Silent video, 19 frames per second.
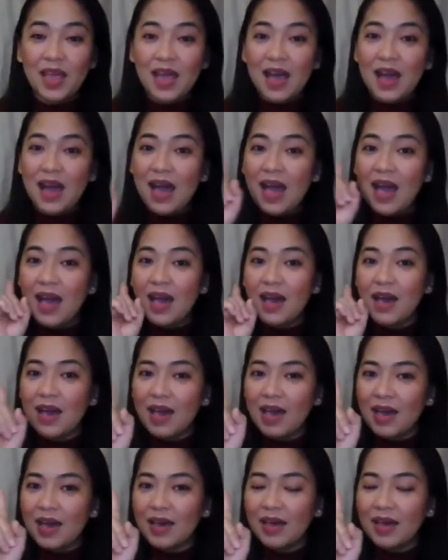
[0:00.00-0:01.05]

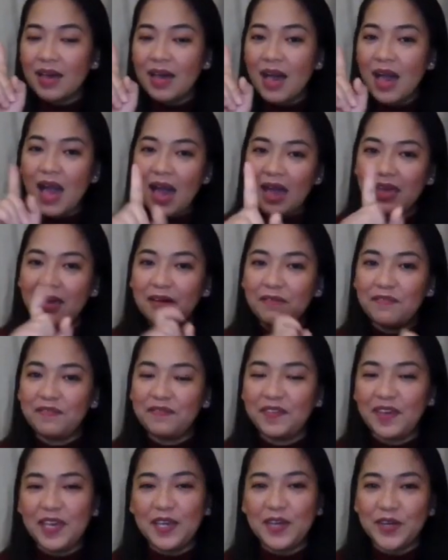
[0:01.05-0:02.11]
Aha! I have
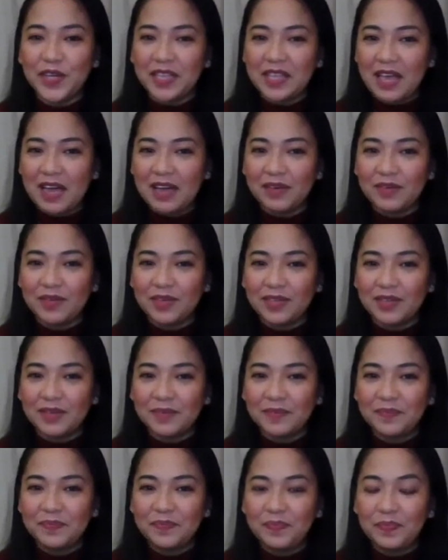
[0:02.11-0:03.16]
figured it out.
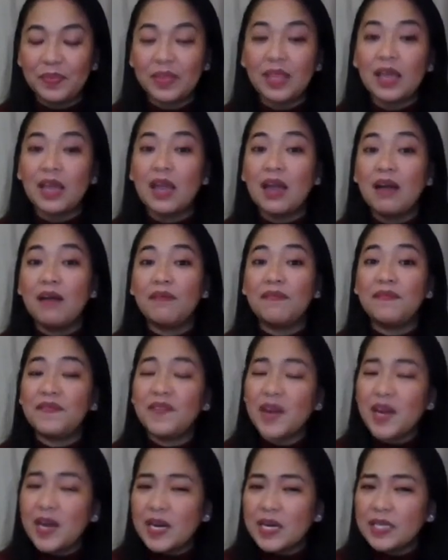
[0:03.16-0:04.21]

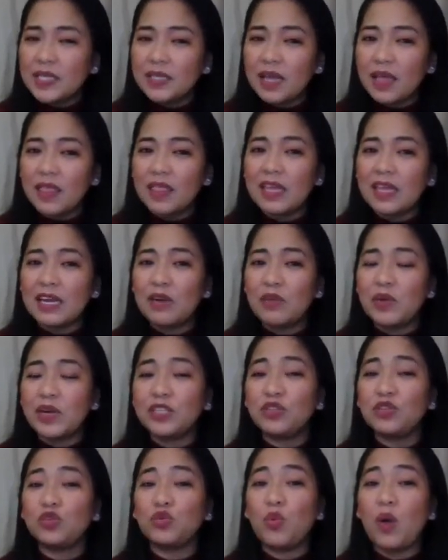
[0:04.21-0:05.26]
First, there were
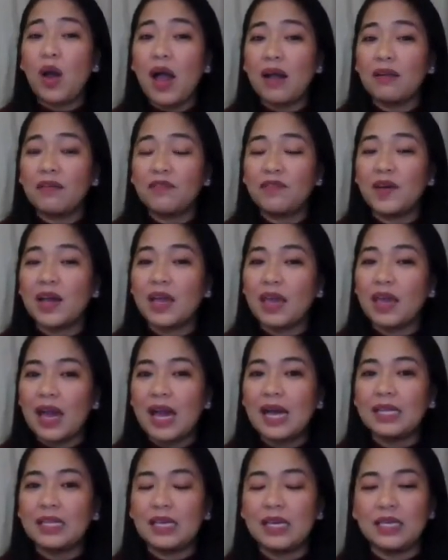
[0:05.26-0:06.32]
12
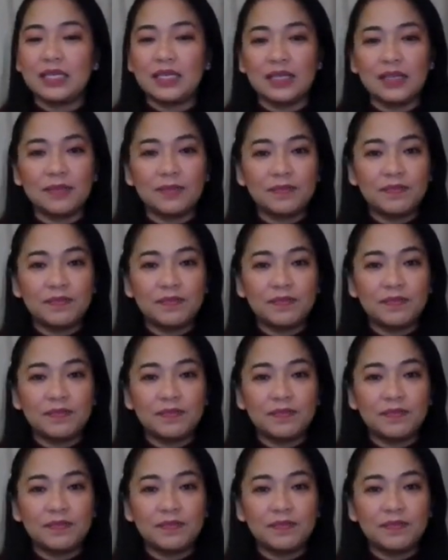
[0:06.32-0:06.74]
candies.